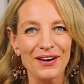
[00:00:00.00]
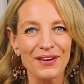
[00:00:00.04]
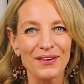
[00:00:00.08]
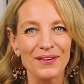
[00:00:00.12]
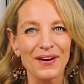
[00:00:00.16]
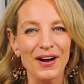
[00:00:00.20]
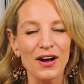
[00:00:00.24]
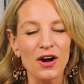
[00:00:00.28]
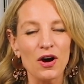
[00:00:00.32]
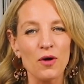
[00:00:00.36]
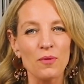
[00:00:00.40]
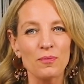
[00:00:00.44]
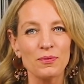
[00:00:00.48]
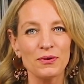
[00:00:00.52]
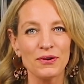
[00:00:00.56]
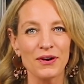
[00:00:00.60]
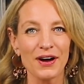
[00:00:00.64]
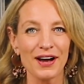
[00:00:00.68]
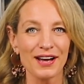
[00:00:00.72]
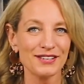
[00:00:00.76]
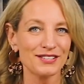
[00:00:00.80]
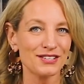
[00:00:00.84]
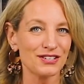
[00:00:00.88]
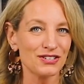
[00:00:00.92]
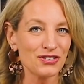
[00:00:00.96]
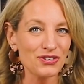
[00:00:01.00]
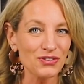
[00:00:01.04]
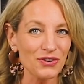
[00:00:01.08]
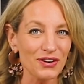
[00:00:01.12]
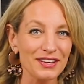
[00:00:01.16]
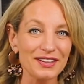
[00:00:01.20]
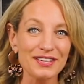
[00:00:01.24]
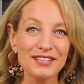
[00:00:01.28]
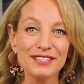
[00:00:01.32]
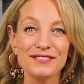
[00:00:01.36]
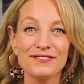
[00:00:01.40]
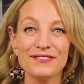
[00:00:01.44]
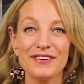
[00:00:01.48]
I hope you guys enjoyed
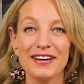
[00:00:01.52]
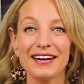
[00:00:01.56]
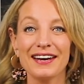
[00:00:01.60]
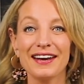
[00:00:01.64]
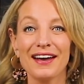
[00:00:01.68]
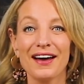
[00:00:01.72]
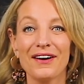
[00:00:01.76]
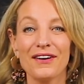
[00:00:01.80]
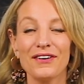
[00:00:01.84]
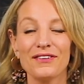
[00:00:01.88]
this video.